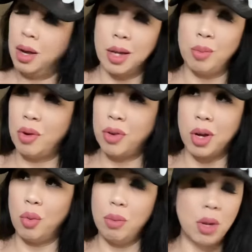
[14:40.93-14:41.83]
Because
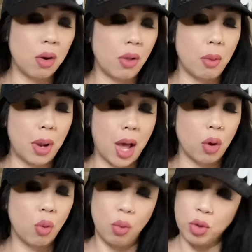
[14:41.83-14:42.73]
motherfucker, we've been around the block.
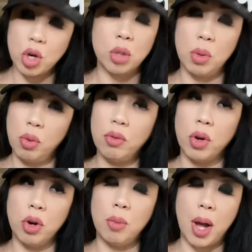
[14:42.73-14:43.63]
Trust me, we've
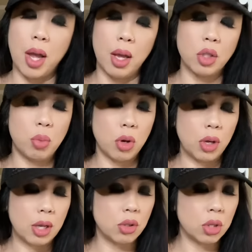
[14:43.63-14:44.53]
learned by
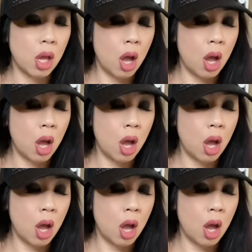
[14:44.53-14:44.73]
experience.